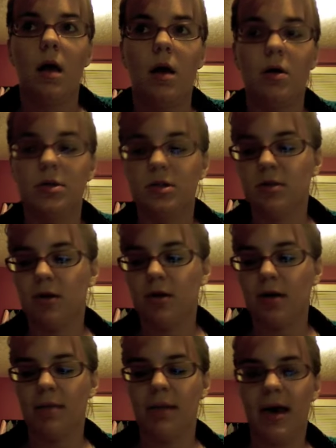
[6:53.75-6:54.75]
I'll start
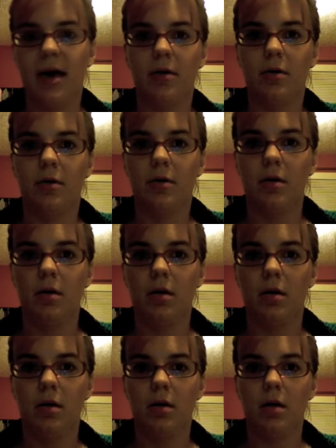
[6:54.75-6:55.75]
on a pattern,
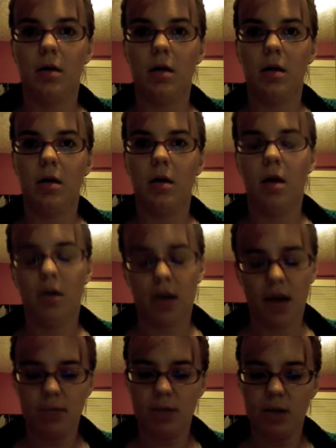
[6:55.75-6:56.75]
and I'll
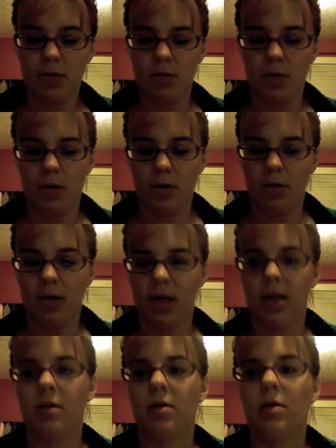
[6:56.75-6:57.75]
kind of read through it, and I'll look at
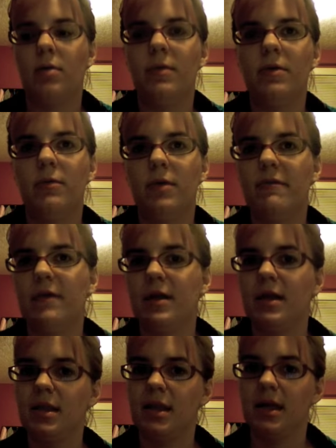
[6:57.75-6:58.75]
it, and I'll go, but what if I
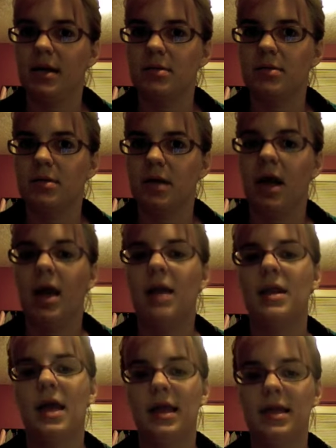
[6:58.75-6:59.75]
did this? And
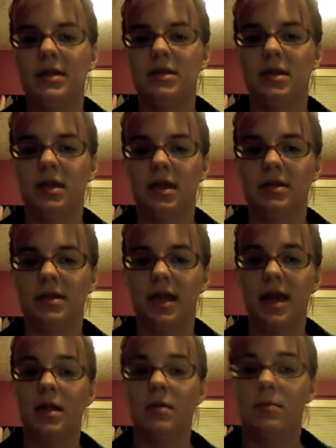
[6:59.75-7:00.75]
that leads to things like